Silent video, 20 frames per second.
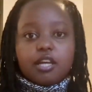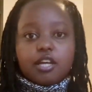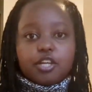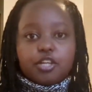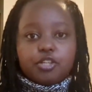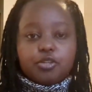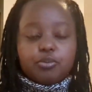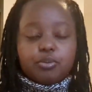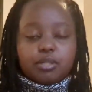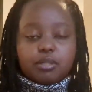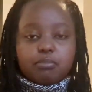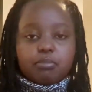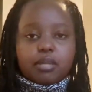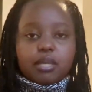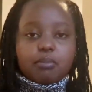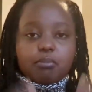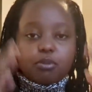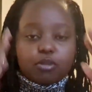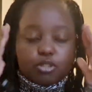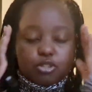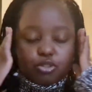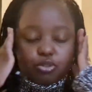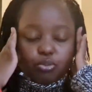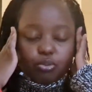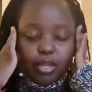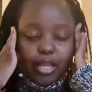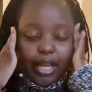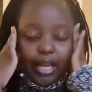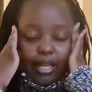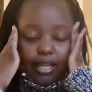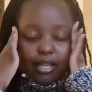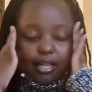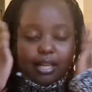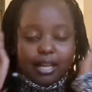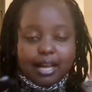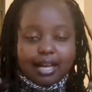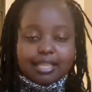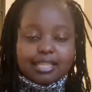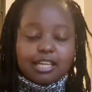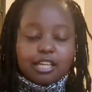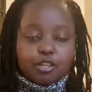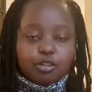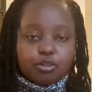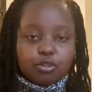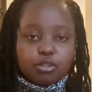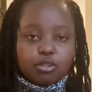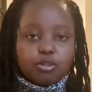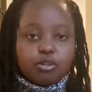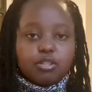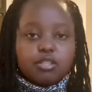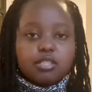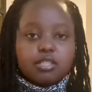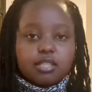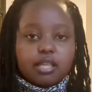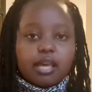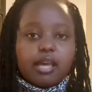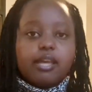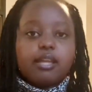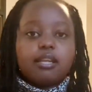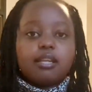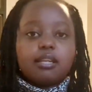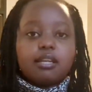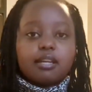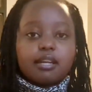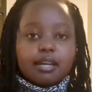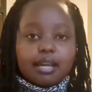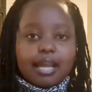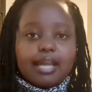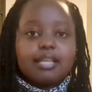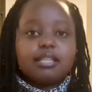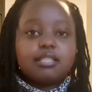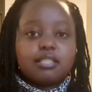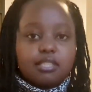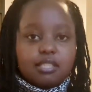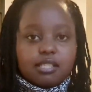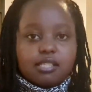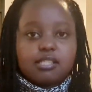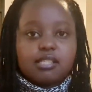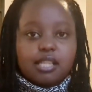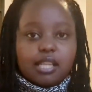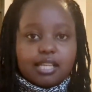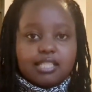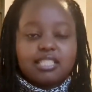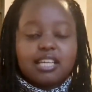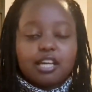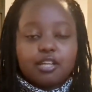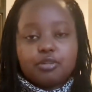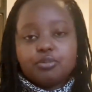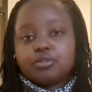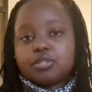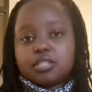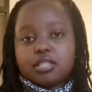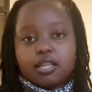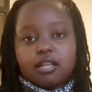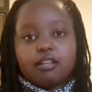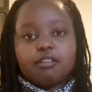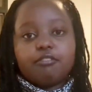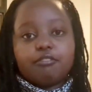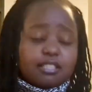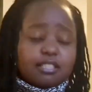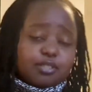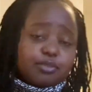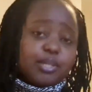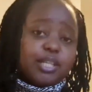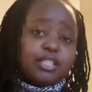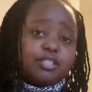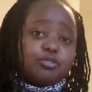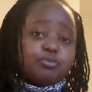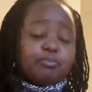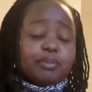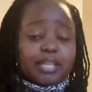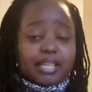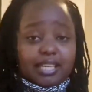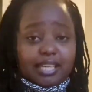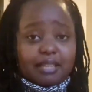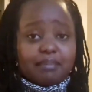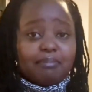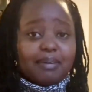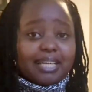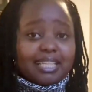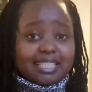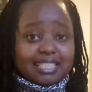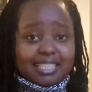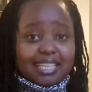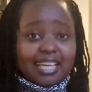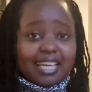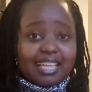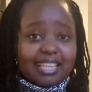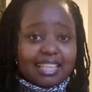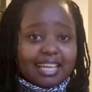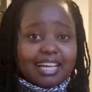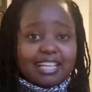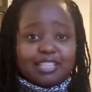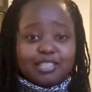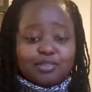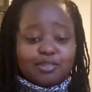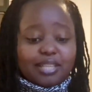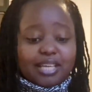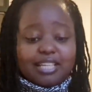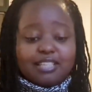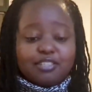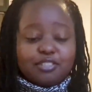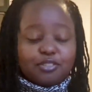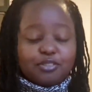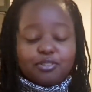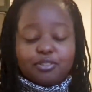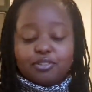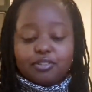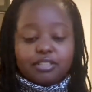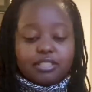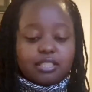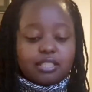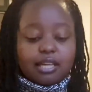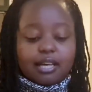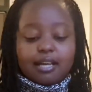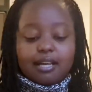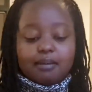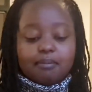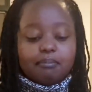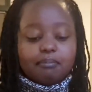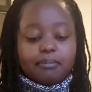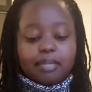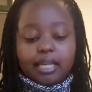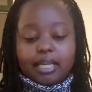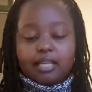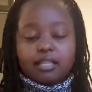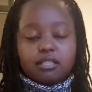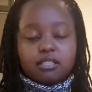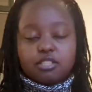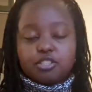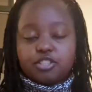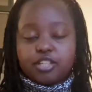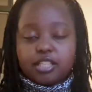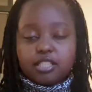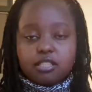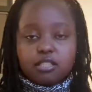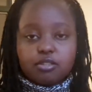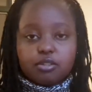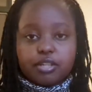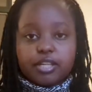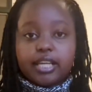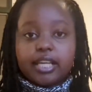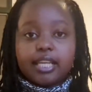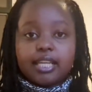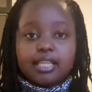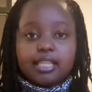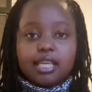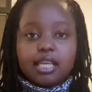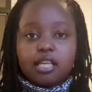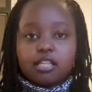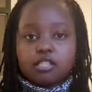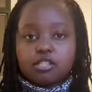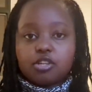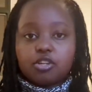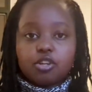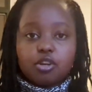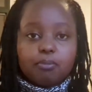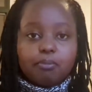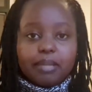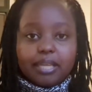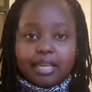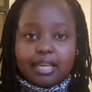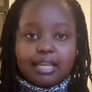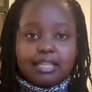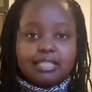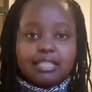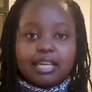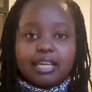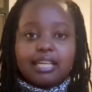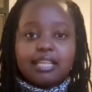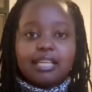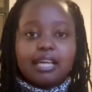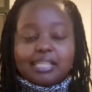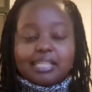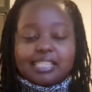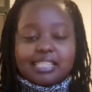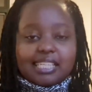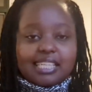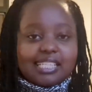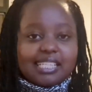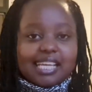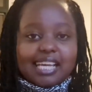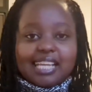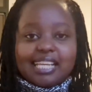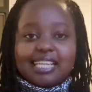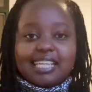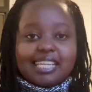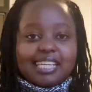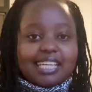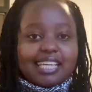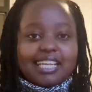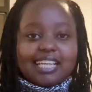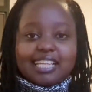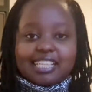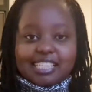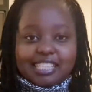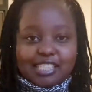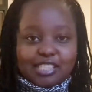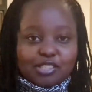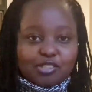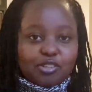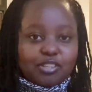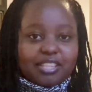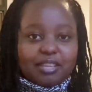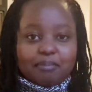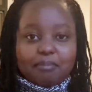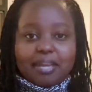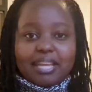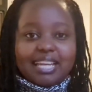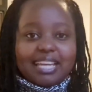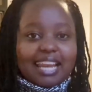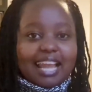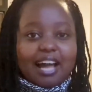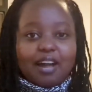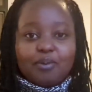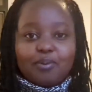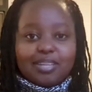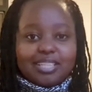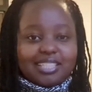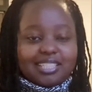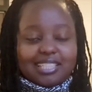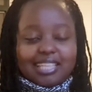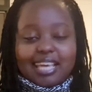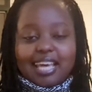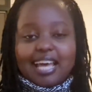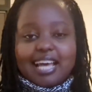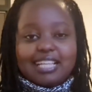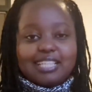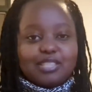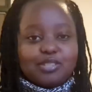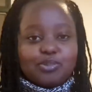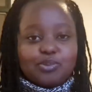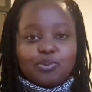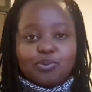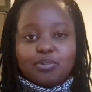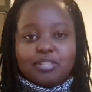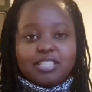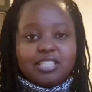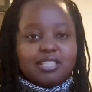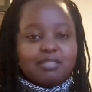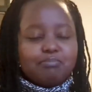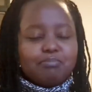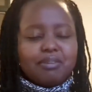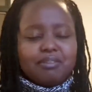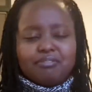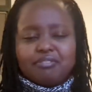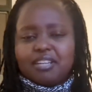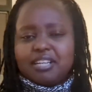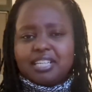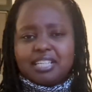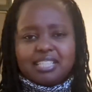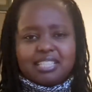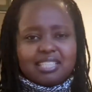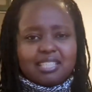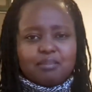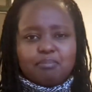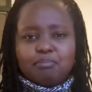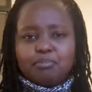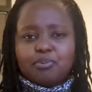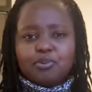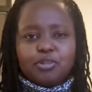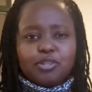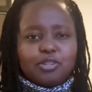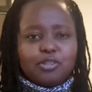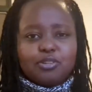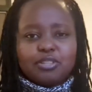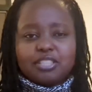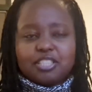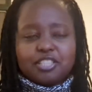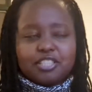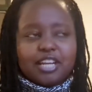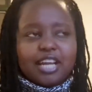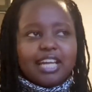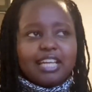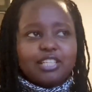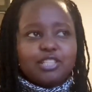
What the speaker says: you will be able to gather your thoughts and write this letter yourself. Just want to begin by saying that so that you're not stressed or anything. It's not complicated. It's Italy. English is not the main language there, so just be very simple. Don't try